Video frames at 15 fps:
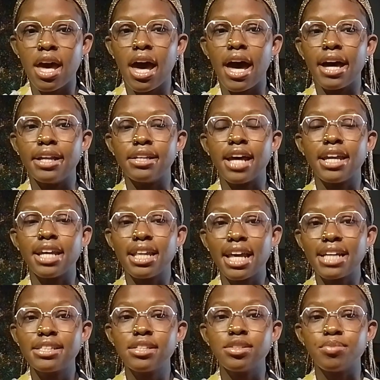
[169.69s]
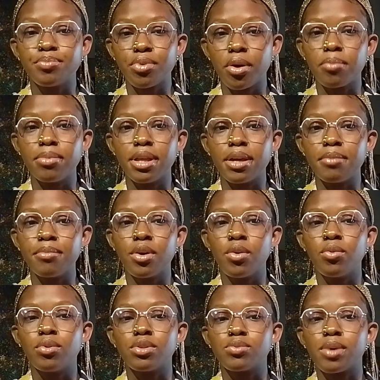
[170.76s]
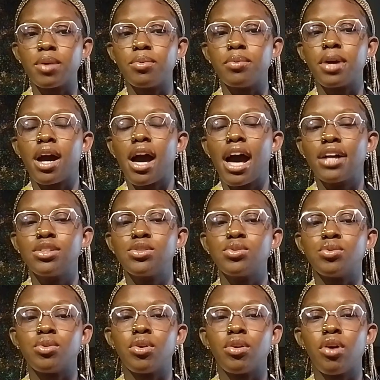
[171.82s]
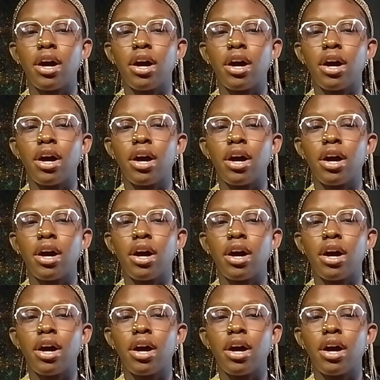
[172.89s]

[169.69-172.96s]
and analyzing the problem was where we had to